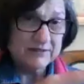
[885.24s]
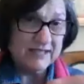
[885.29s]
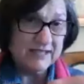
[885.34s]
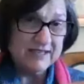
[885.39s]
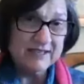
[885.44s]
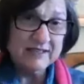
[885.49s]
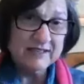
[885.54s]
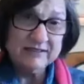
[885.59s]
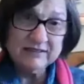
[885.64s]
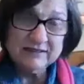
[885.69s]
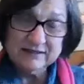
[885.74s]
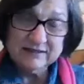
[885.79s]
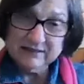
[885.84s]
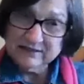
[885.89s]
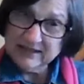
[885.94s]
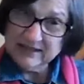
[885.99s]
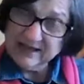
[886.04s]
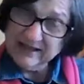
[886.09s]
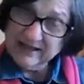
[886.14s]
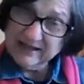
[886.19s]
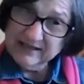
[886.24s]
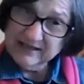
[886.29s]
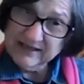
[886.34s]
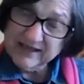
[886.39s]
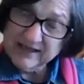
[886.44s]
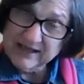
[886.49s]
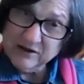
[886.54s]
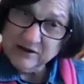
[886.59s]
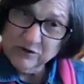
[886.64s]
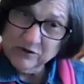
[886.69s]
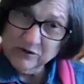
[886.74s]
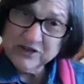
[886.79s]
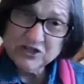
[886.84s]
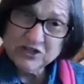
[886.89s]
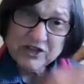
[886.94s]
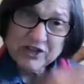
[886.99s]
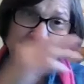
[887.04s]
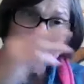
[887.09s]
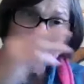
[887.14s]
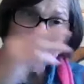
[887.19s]
in the, the Orange
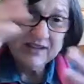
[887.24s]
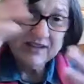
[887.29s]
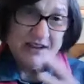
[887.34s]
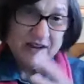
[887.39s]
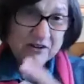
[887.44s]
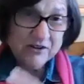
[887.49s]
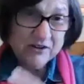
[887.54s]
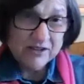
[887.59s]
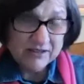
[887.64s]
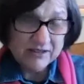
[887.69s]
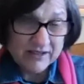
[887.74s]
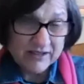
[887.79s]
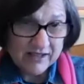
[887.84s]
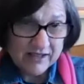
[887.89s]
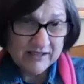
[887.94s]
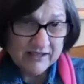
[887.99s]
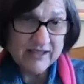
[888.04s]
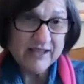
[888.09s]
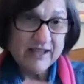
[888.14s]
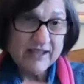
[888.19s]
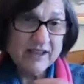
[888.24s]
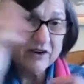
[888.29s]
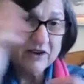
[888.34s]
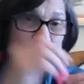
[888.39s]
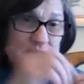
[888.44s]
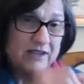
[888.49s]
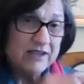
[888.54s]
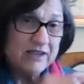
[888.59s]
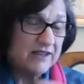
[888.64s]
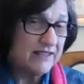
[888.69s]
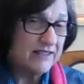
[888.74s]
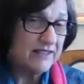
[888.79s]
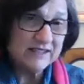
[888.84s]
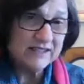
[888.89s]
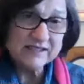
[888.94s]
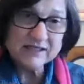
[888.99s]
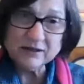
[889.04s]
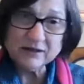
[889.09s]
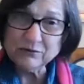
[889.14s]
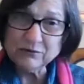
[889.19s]
County area, the LA area.
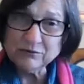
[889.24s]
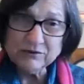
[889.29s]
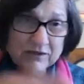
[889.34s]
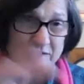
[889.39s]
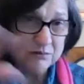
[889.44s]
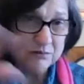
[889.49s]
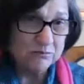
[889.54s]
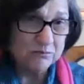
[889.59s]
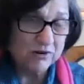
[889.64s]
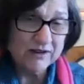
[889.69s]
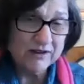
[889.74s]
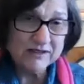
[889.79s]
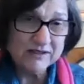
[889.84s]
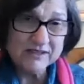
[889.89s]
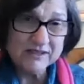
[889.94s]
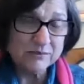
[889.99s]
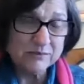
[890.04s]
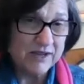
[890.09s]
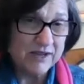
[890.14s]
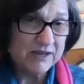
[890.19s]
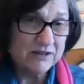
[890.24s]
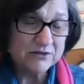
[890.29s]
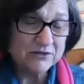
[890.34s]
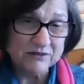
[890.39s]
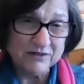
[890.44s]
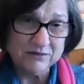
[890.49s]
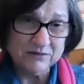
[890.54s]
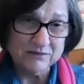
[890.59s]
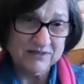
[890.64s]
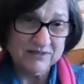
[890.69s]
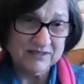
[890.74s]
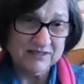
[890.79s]
That's a really broad spectrum.